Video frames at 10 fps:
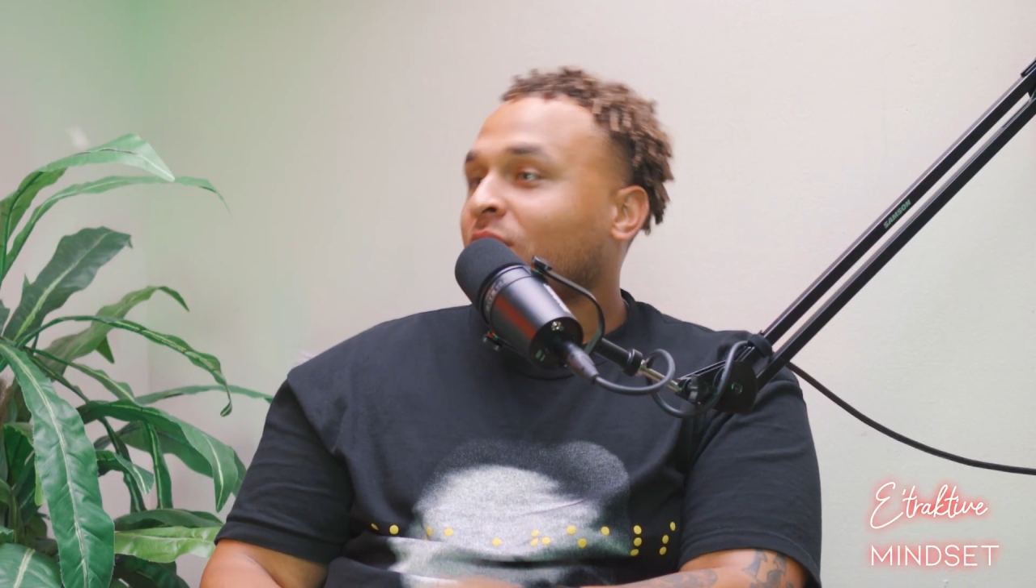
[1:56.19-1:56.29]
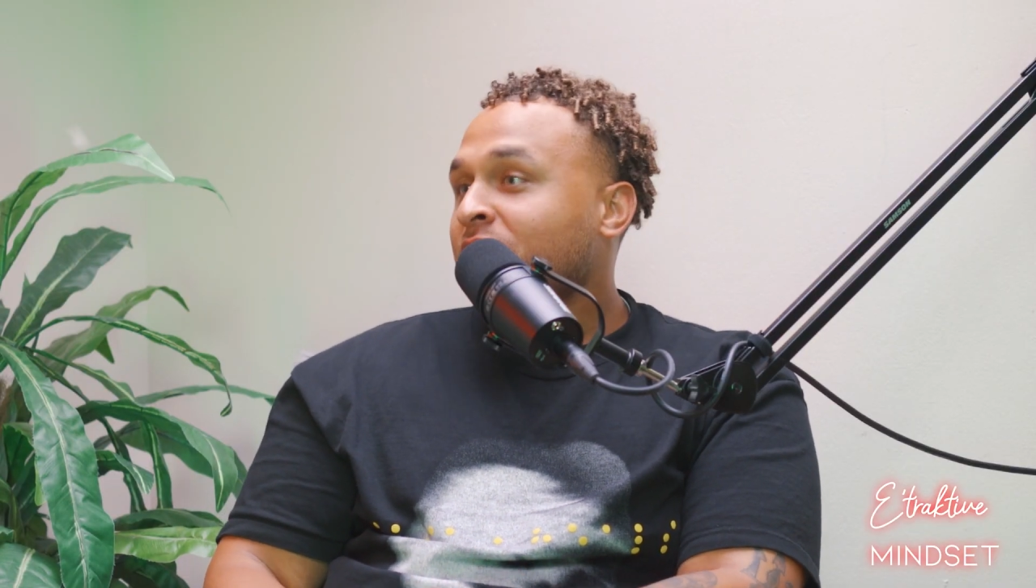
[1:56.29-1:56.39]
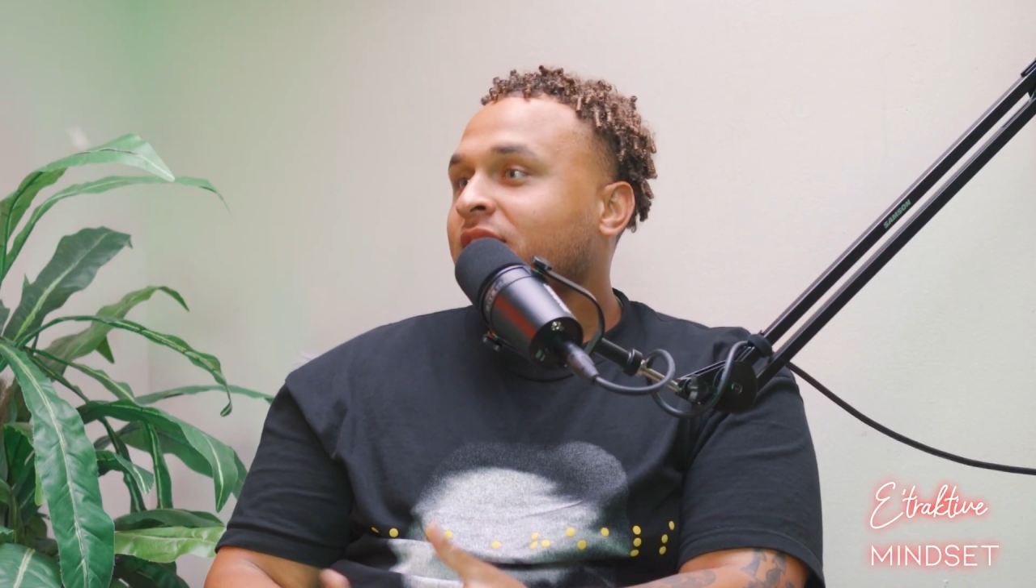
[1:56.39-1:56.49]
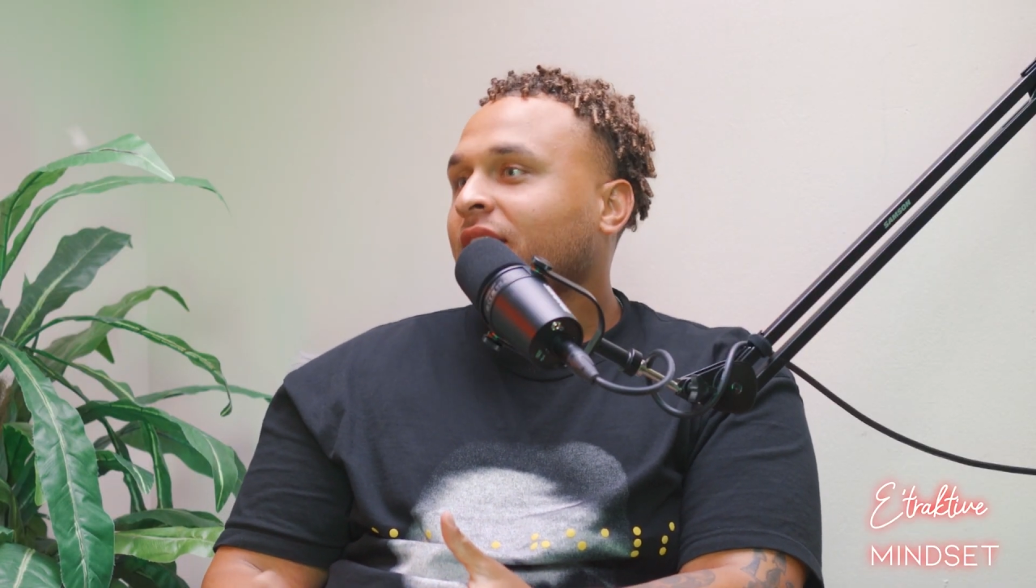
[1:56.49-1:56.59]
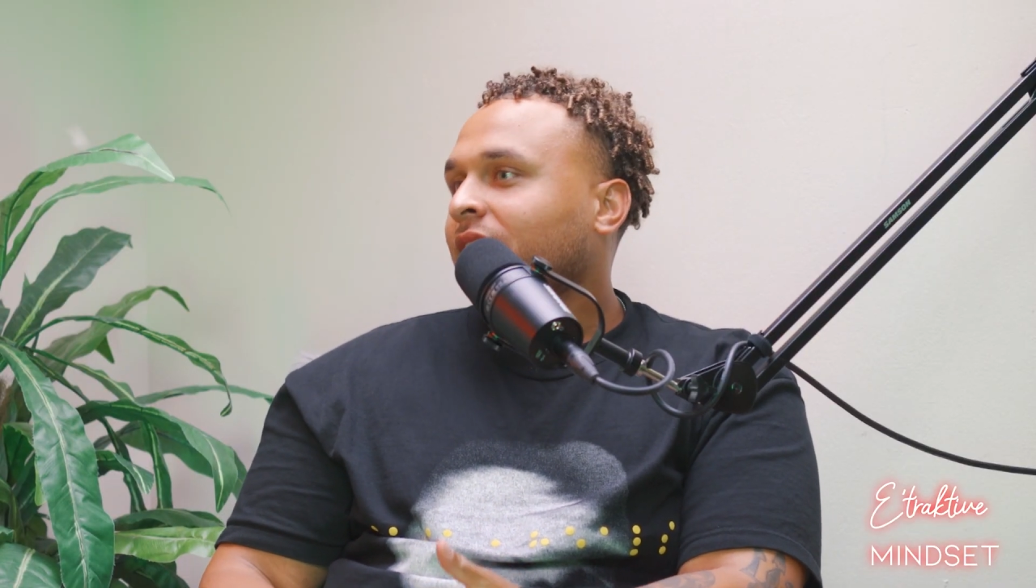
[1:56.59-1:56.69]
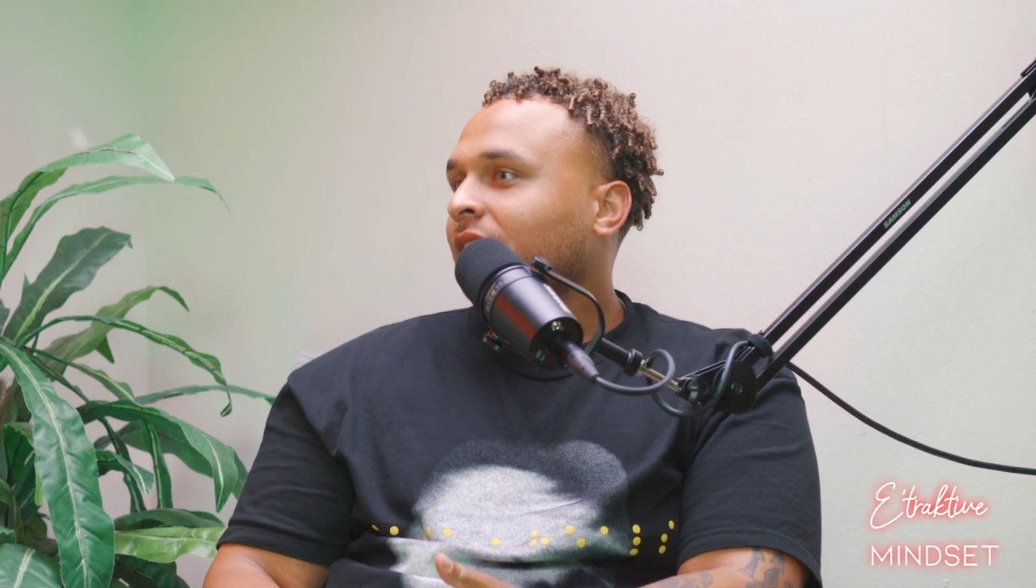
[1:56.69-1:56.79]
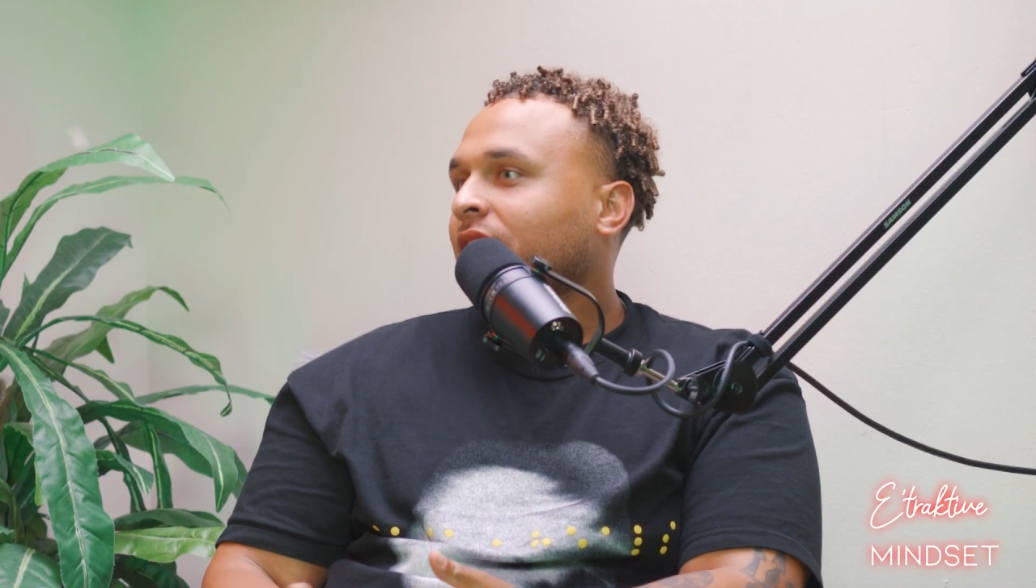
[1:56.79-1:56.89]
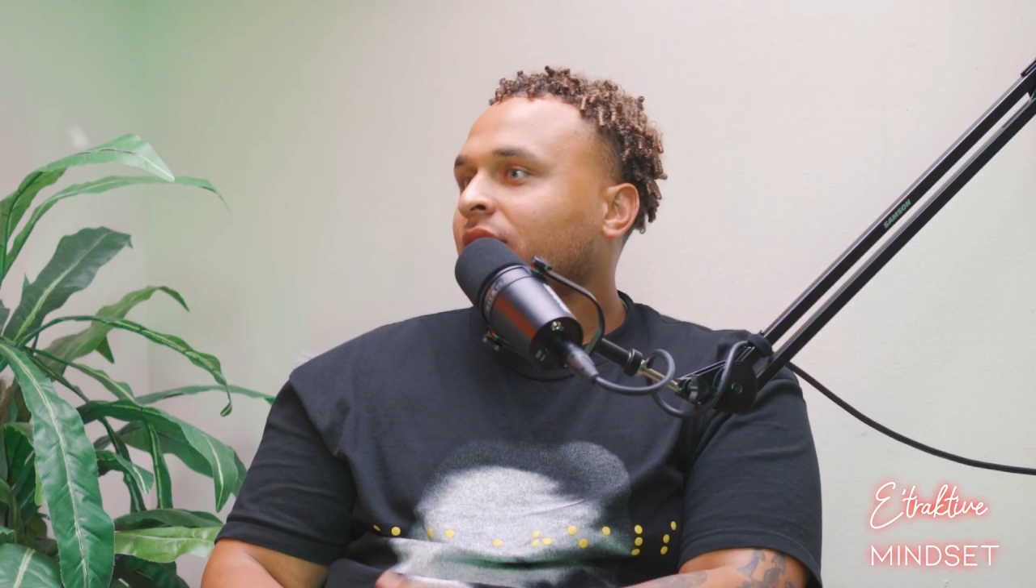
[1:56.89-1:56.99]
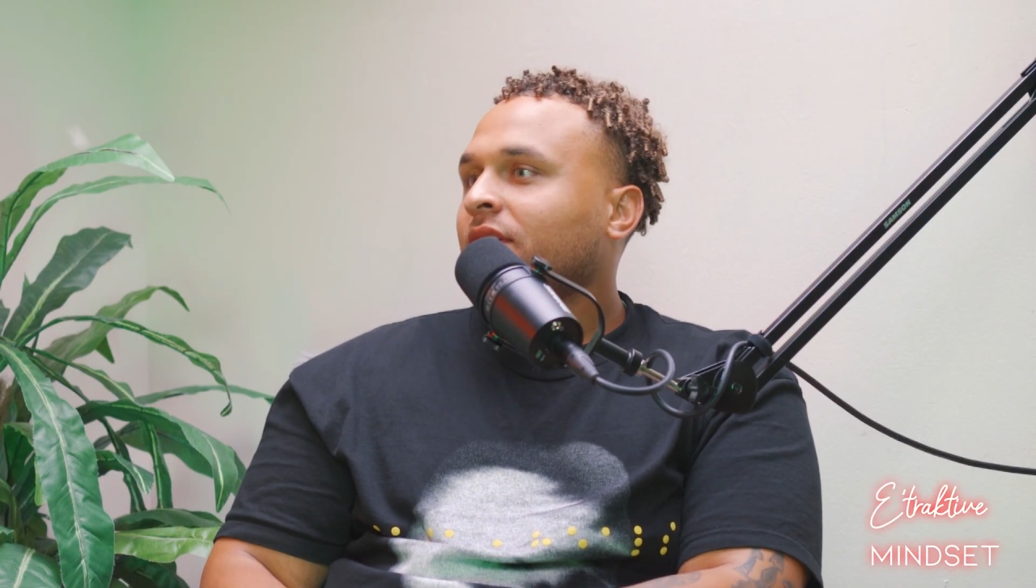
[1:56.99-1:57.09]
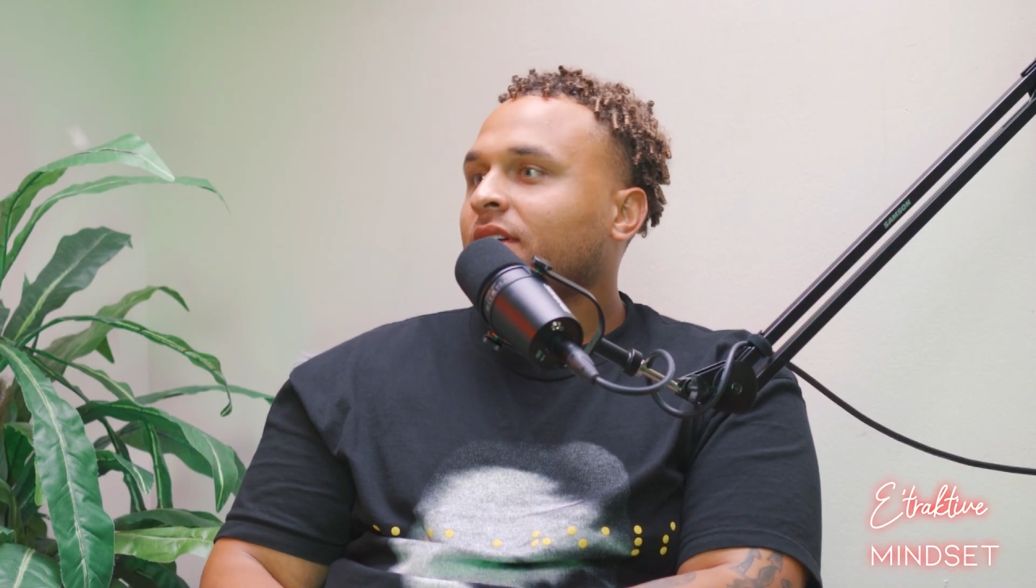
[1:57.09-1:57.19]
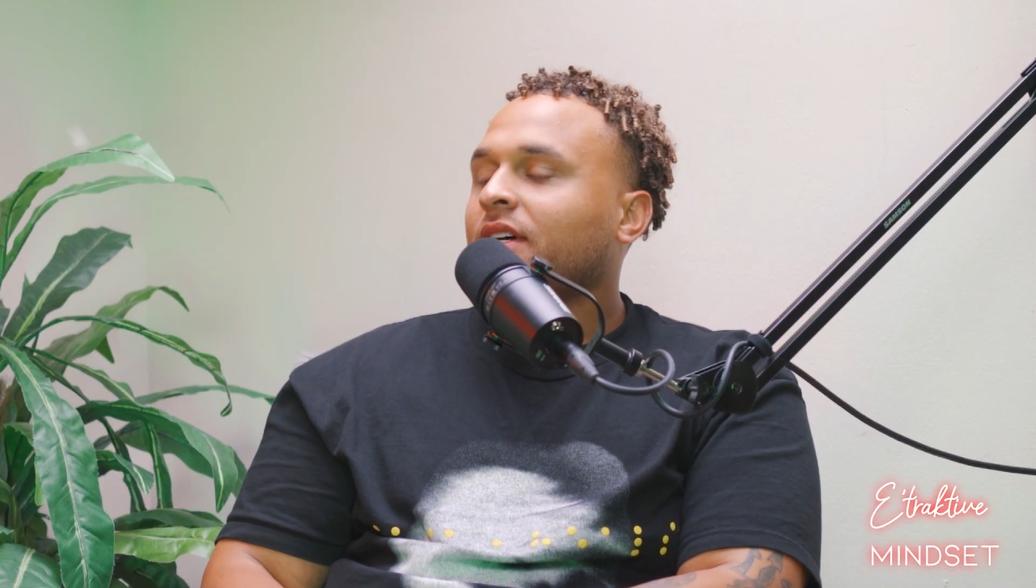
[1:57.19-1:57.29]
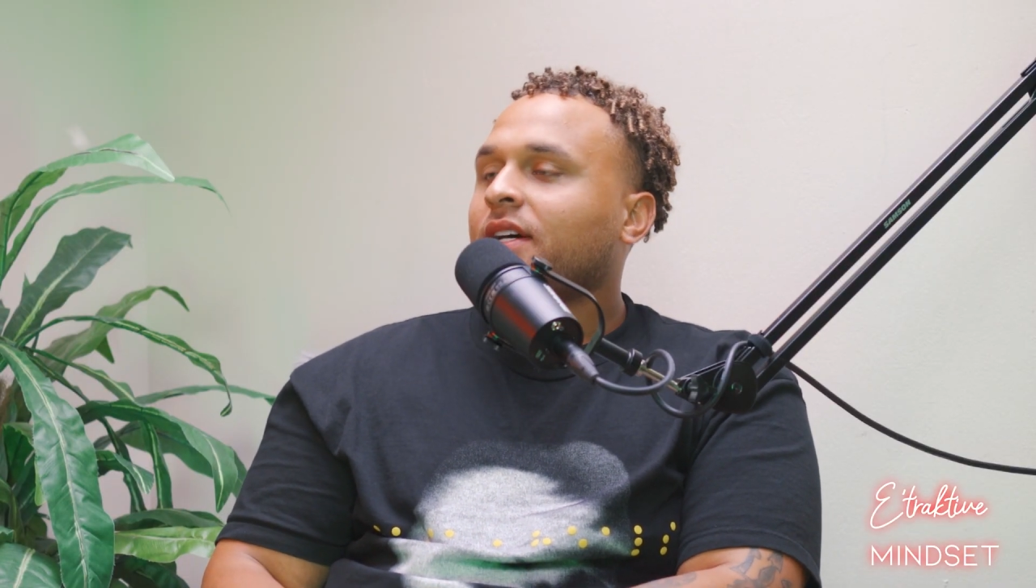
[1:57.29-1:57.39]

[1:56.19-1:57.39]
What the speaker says: everything together.